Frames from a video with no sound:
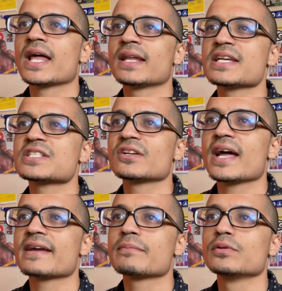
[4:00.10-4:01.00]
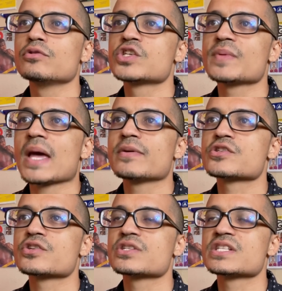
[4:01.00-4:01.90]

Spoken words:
unless they're like blue chip amateurs.